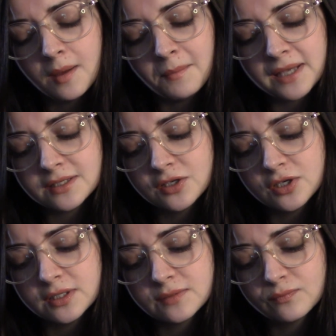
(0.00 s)

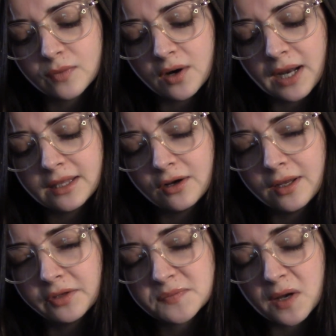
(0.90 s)
Messages, all right? There are
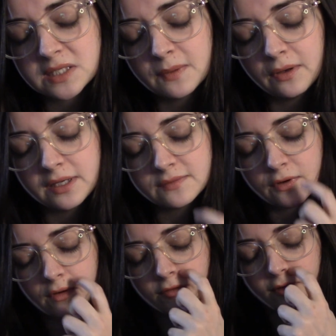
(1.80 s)
endless possibilities
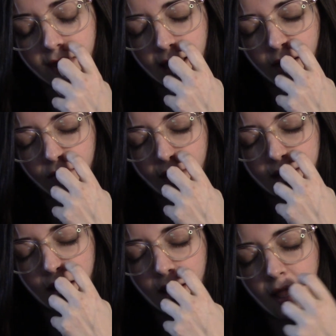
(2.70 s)
for, for that, all right?